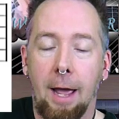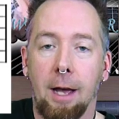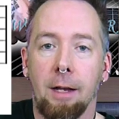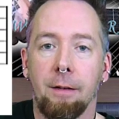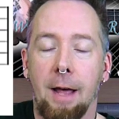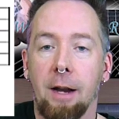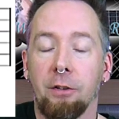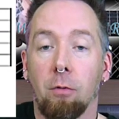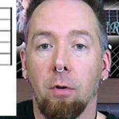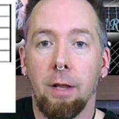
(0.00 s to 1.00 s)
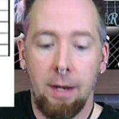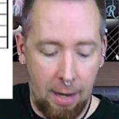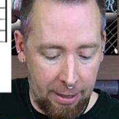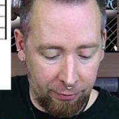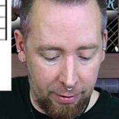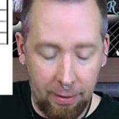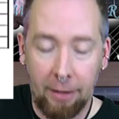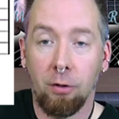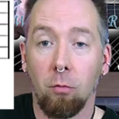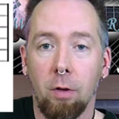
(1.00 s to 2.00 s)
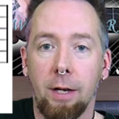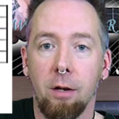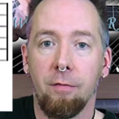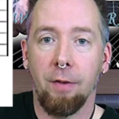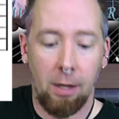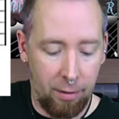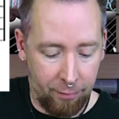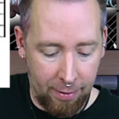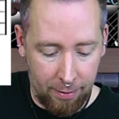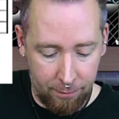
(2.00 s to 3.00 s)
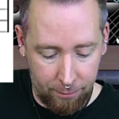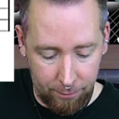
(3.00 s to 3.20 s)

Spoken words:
And that is that's a really good fingering for that.